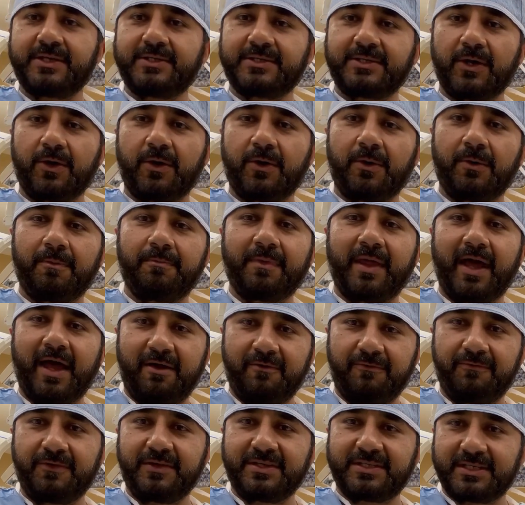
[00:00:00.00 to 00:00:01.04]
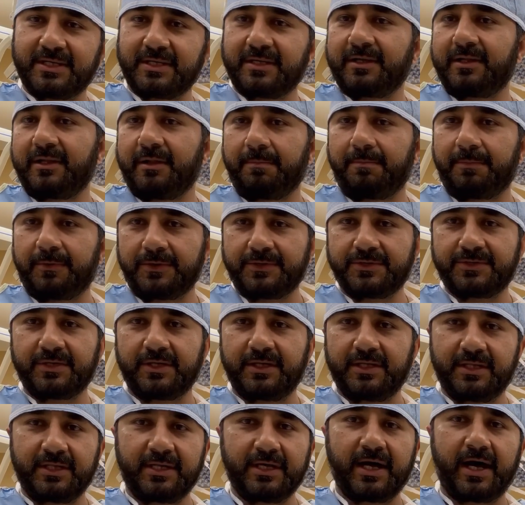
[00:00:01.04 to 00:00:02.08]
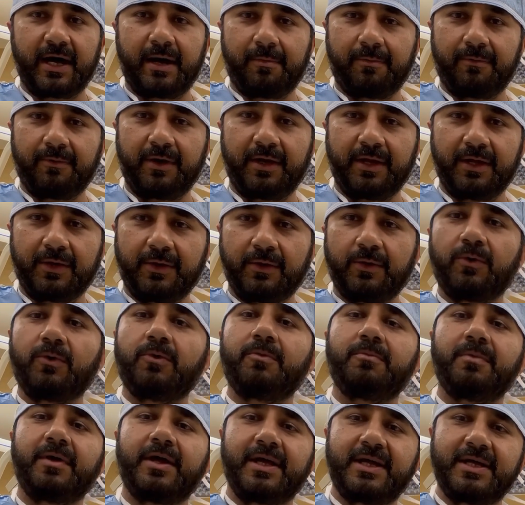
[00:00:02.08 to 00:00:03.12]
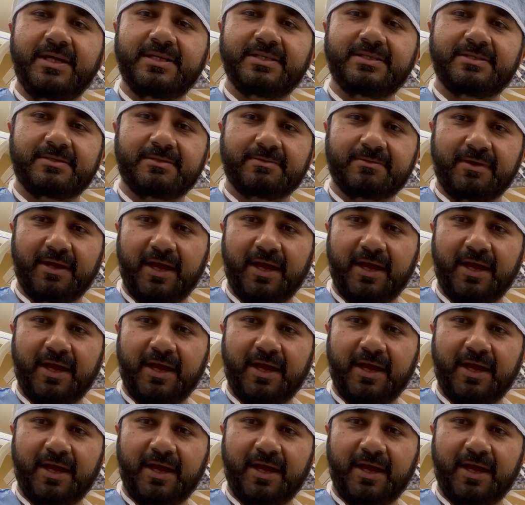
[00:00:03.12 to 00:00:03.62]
So every single person in the operating room is